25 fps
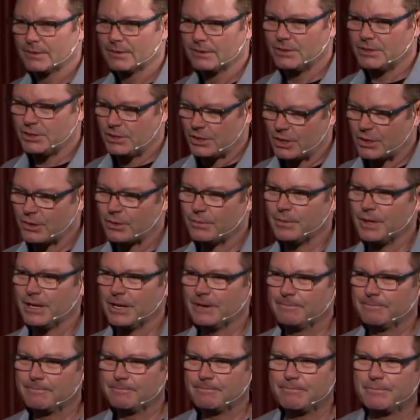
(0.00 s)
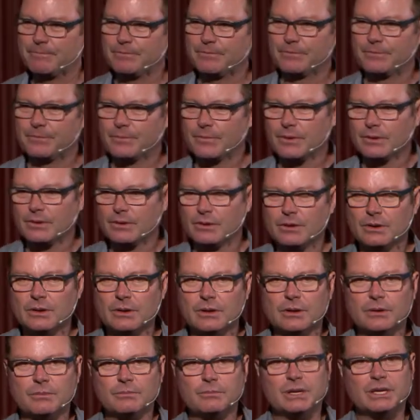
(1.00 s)
Do you hear me?
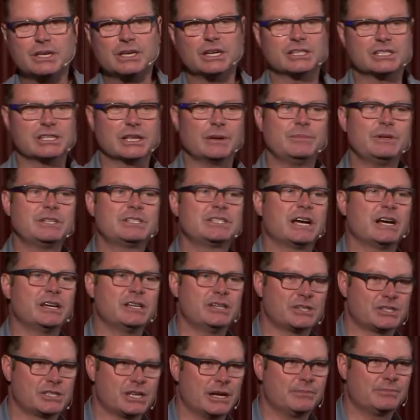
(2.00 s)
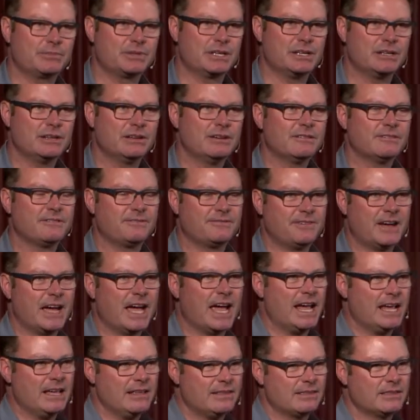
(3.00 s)
Because let me tell you something
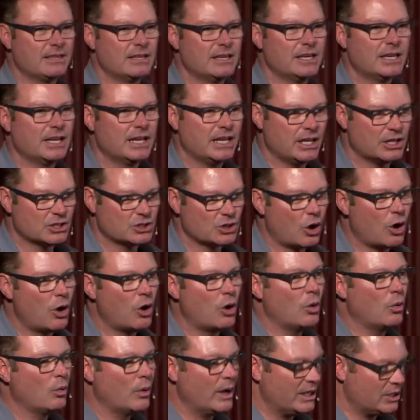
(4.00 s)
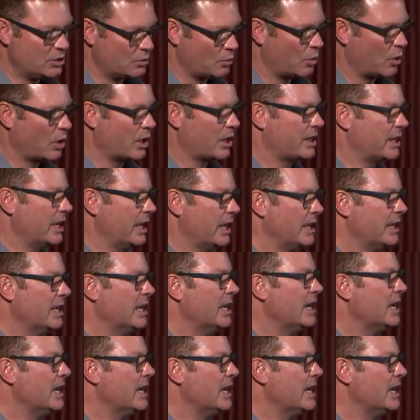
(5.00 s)
faith is always working,